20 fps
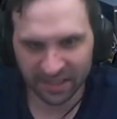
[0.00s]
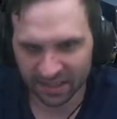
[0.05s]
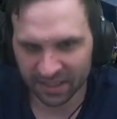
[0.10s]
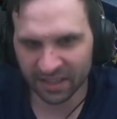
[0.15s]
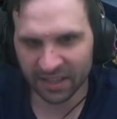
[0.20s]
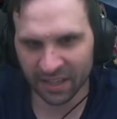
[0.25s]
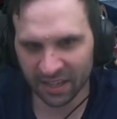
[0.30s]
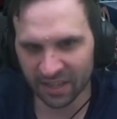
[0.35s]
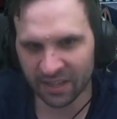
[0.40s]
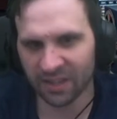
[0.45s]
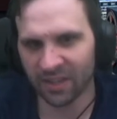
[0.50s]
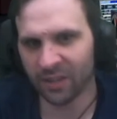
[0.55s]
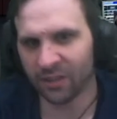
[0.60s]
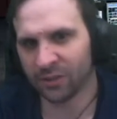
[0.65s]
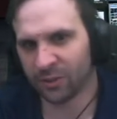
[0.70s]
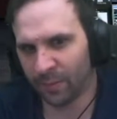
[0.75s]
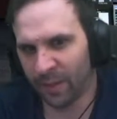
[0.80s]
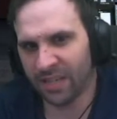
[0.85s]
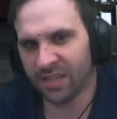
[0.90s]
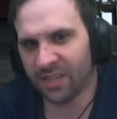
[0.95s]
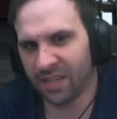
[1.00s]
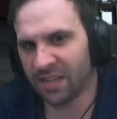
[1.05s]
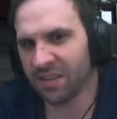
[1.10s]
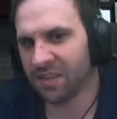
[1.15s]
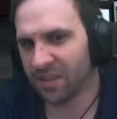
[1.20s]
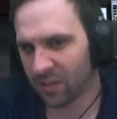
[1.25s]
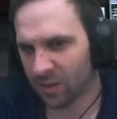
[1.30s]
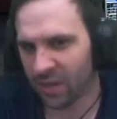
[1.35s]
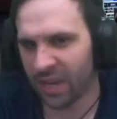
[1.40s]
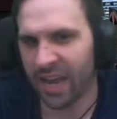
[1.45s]
eh, you know, space eh,
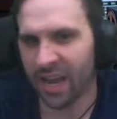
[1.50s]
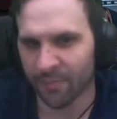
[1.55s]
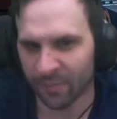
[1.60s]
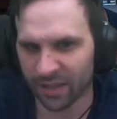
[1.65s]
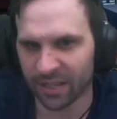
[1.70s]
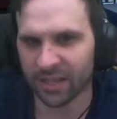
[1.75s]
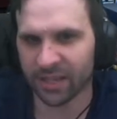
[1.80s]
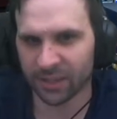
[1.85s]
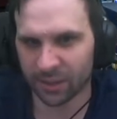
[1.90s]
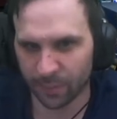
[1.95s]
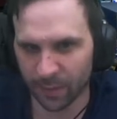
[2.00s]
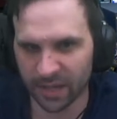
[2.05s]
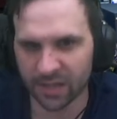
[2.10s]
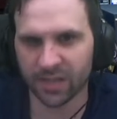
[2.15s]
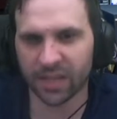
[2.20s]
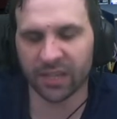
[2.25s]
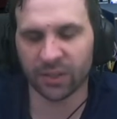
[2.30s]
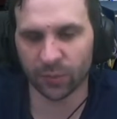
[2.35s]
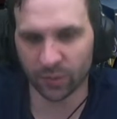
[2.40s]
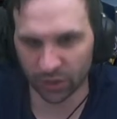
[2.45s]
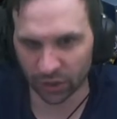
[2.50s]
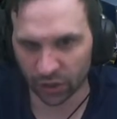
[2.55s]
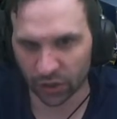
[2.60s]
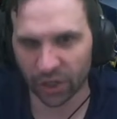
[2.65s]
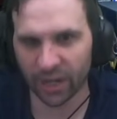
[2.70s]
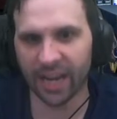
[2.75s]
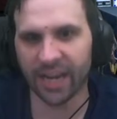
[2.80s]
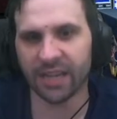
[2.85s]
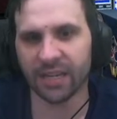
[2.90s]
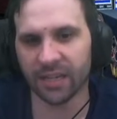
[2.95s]
gambling on SpaceX was a
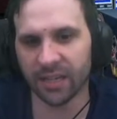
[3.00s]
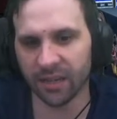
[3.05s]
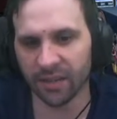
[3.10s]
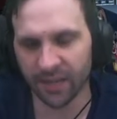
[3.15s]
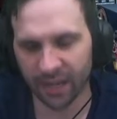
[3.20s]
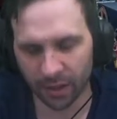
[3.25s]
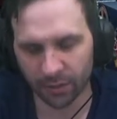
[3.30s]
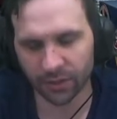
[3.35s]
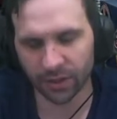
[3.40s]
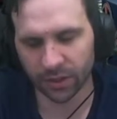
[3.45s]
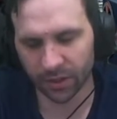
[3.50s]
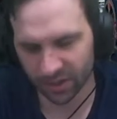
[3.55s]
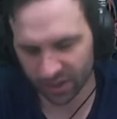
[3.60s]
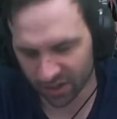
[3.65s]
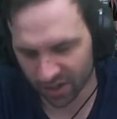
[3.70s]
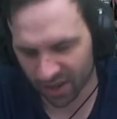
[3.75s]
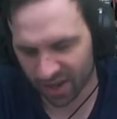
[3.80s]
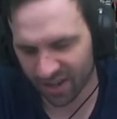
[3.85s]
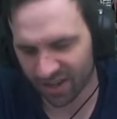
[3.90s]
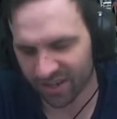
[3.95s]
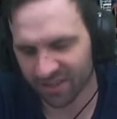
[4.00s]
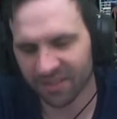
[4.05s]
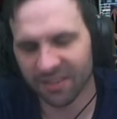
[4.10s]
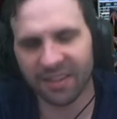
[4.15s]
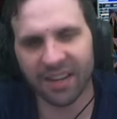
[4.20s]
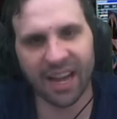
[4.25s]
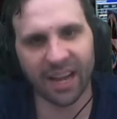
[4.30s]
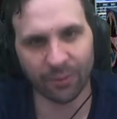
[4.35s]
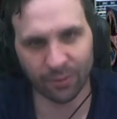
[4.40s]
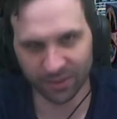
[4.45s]
good idea. That was a good call.
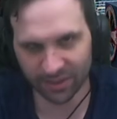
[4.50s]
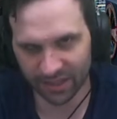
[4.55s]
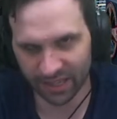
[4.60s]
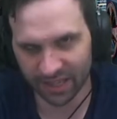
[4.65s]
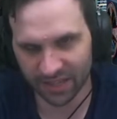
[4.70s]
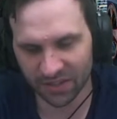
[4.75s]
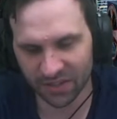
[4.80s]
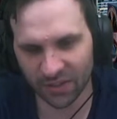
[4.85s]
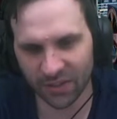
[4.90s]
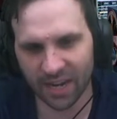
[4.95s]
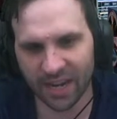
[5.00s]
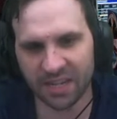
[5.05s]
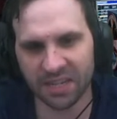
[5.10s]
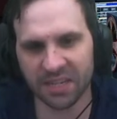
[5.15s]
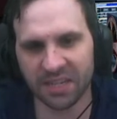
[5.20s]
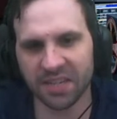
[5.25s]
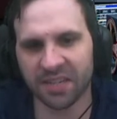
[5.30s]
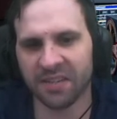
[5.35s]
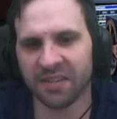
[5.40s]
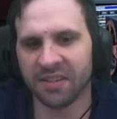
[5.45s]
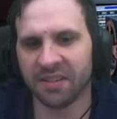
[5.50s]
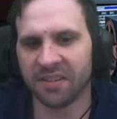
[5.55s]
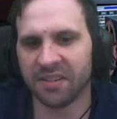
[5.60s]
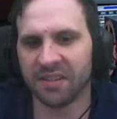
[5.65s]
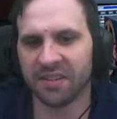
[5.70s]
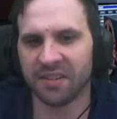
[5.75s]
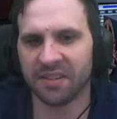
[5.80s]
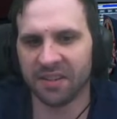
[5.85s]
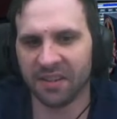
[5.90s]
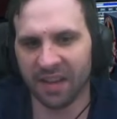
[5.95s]
I will say that's a good idea.
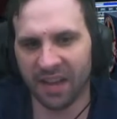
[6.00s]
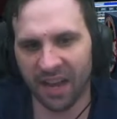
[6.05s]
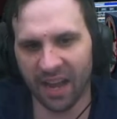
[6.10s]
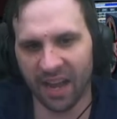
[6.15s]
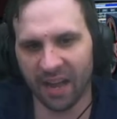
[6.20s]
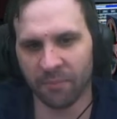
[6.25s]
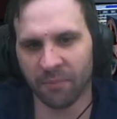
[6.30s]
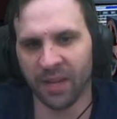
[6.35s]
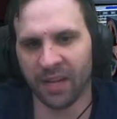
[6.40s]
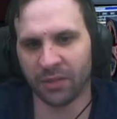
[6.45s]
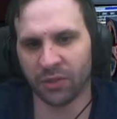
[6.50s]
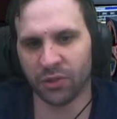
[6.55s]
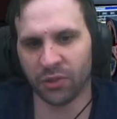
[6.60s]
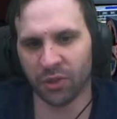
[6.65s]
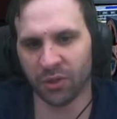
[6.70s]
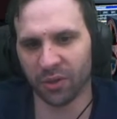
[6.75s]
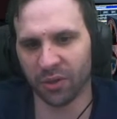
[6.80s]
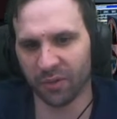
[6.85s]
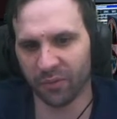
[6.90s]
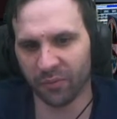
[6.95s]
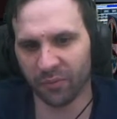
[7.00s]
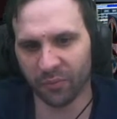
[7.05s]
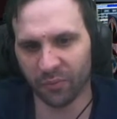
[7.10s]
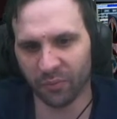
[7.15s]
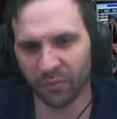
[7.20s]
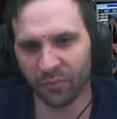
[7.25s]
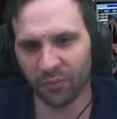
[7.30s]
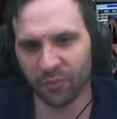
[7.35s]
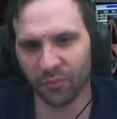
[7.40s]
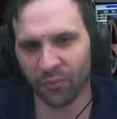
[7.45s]
I'm not sure if
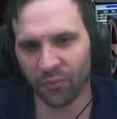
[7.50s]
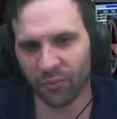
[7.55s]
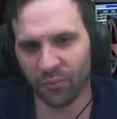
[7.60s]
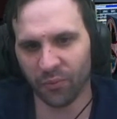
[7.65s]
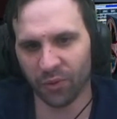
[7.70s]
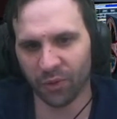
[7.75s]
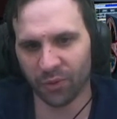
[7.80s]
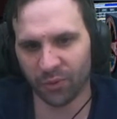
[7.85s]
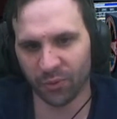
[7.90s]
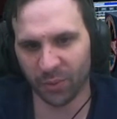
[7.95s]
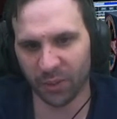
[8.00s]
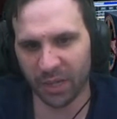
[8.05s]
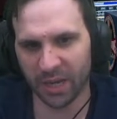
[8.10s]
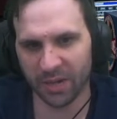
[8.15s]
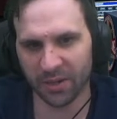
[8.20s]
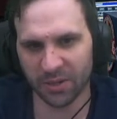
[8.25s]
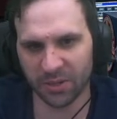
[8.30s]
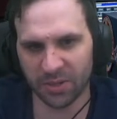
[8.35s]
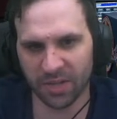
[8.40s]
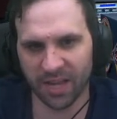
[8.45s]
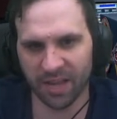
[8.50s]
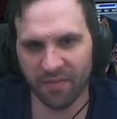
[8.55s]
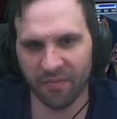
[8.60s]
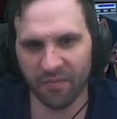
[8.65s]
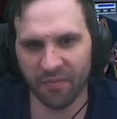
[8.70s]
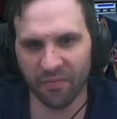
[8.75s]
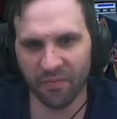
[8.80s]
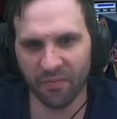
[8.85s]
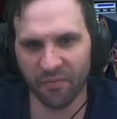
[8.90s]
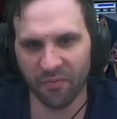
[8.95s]
we'll truly understand
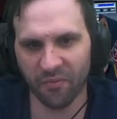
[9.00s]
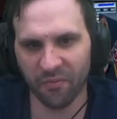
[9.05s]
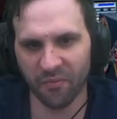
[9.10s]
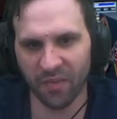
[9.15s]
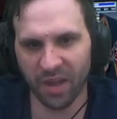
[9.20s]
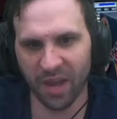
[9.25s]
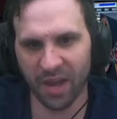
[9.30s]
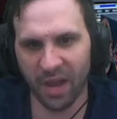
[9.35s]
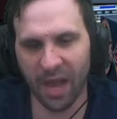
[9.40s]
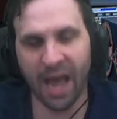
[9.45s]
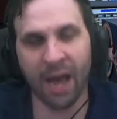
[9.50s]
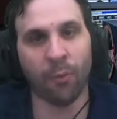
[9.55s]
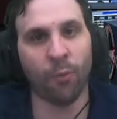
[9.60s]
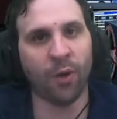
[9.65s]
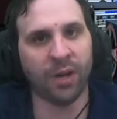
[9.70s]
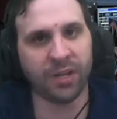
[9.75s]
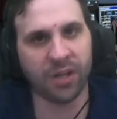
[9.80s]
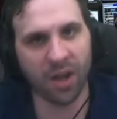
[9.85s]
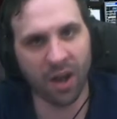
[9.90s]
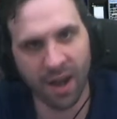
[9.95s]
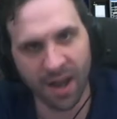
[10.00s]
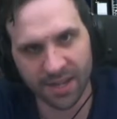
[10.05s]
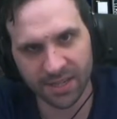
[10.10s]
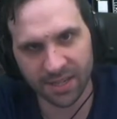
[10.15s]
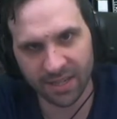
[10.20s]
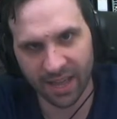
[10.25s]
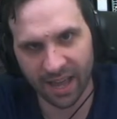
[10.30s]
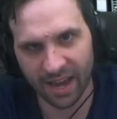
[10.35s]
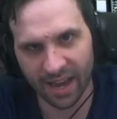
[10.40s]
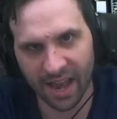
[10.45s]
eh, at what
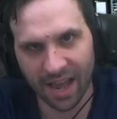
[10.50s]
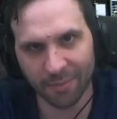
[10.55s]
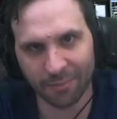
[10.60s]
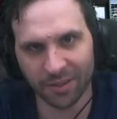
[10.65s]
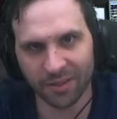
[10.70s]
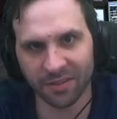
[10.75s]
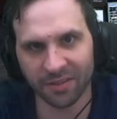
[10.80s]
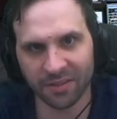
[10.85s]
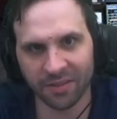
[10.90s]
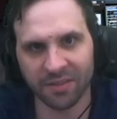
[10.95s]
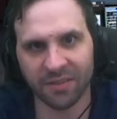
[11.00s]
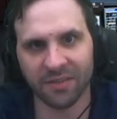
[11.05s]
cost that happened,